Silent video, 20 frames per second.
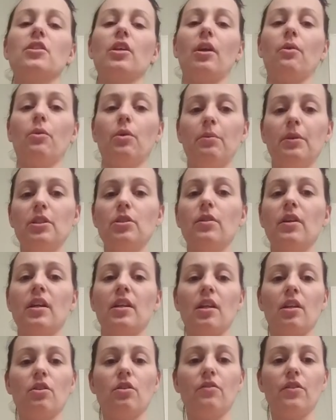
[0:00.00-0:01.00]
so I will be doing
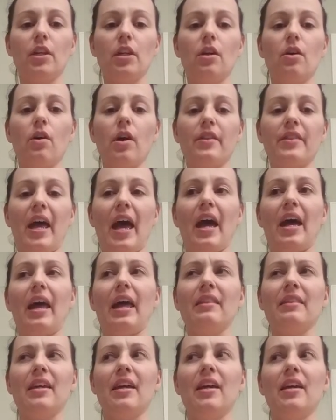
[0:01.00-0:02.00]
another video on that.
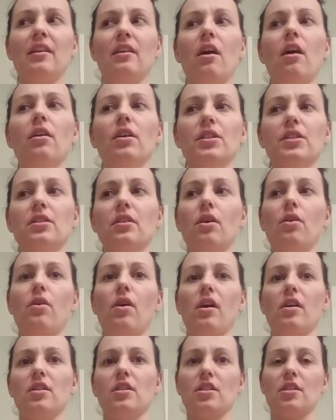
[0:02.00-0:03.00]
And then also
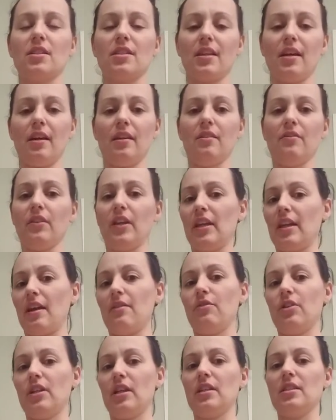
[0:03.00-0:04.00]
on just kind of like
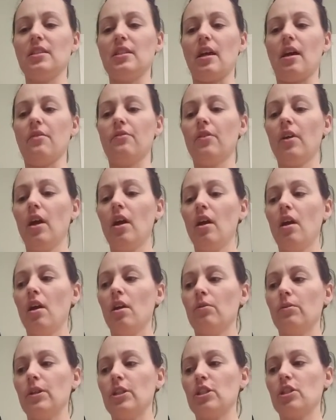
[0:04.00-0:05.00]
everyday stuff,
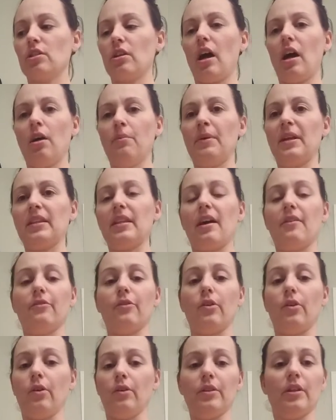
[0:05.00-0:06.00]
which I'll make that
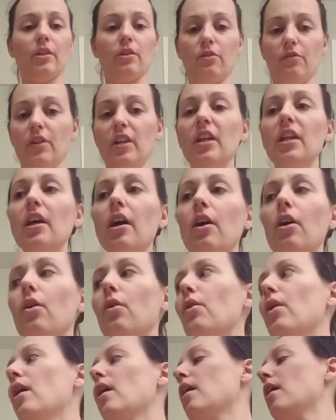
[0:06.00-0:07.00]
for a whole nother
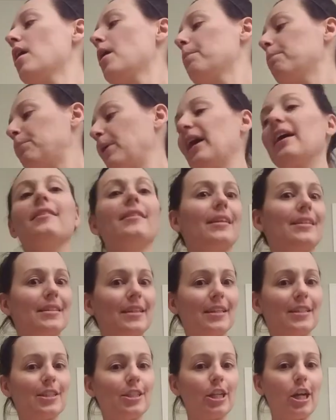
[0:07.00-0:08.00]
video. But let's
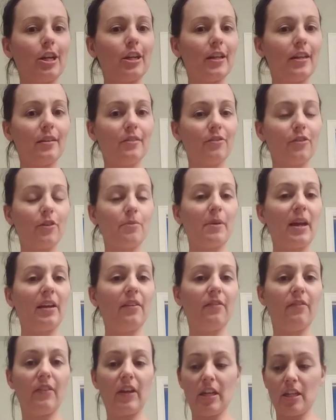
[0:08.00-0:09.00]
get started for my
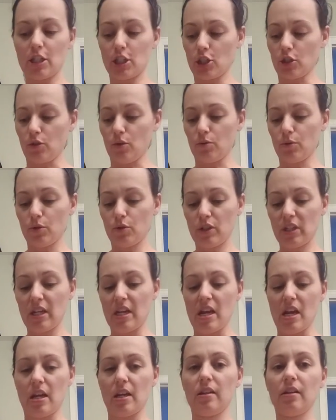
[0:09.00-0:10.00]
facial
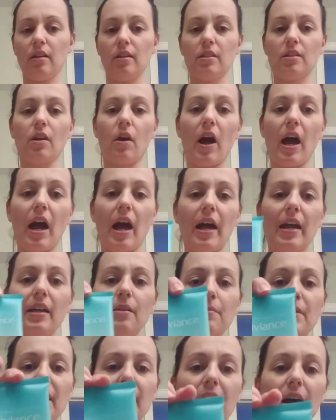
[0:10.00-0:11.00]
routine. So I
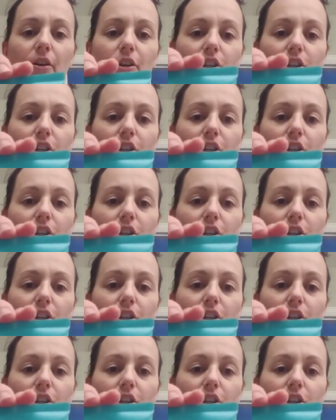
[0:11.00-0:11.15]
am now